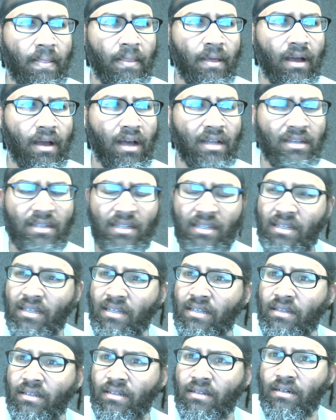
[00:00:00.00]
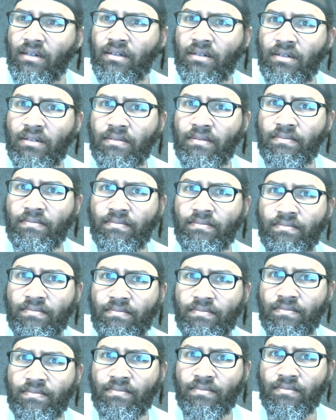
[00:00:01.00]
I didn't.
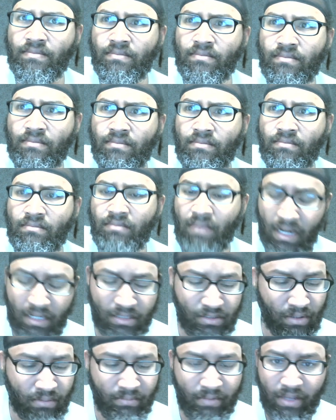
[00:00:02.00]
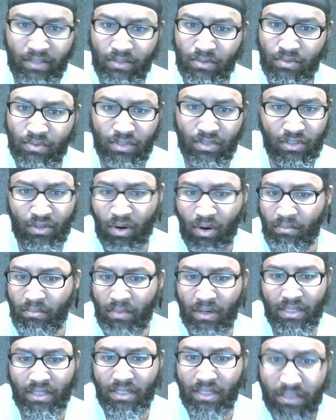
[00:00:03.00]
Mind you, I'm not using y'all
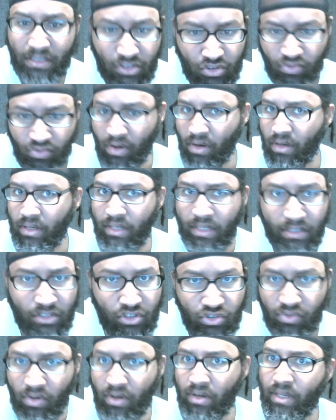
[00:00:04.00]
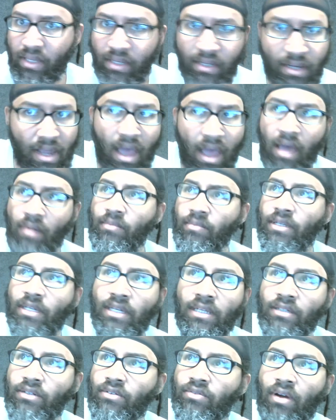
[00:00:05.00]
money getting drunk, getting hammered,
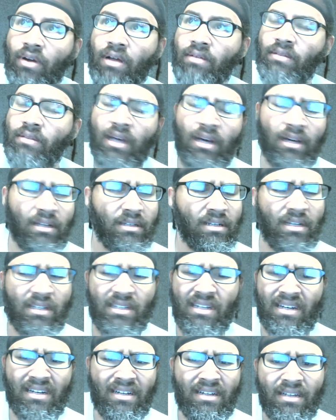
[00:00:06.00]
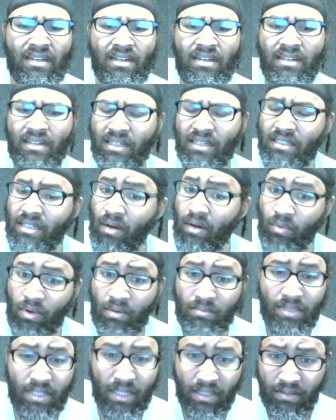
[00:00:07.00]
getting crap. Nah, nah, nah. That's not what I'm
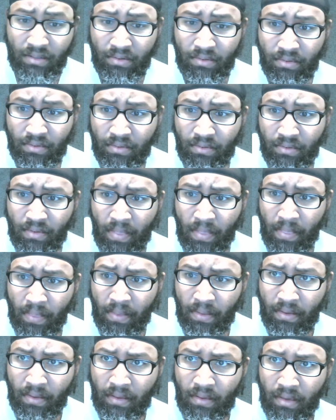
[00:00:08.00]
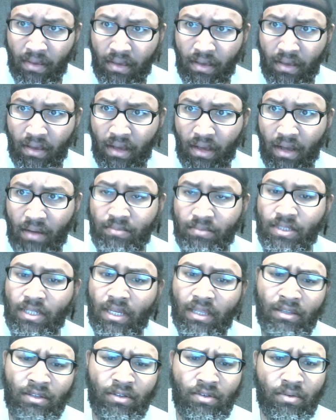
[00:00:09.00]
telling you. I'm
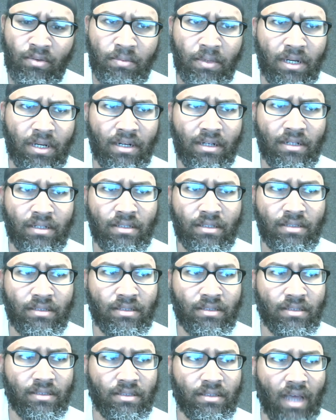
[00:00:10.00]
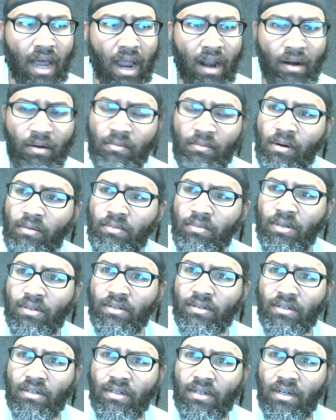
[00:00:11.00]
telling you because I remember
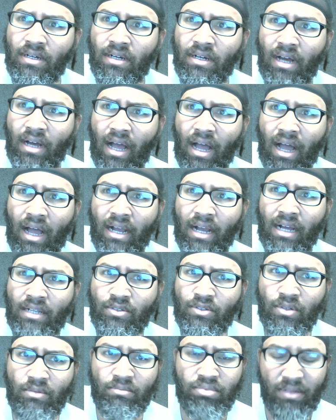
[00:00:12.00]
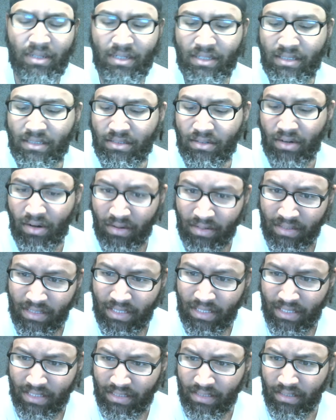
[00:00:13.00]
I got to a place early
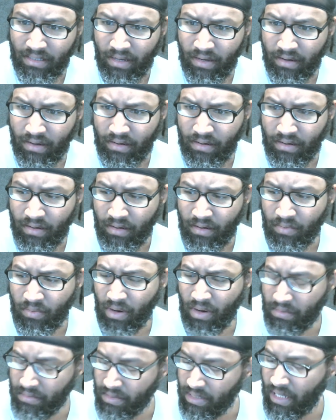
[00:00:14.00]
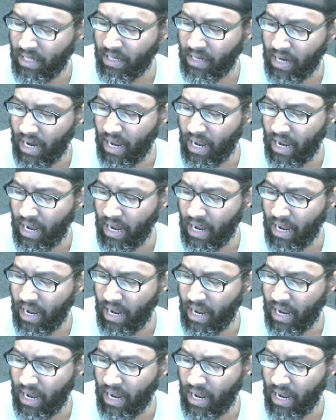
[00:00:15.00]
this year where I was like,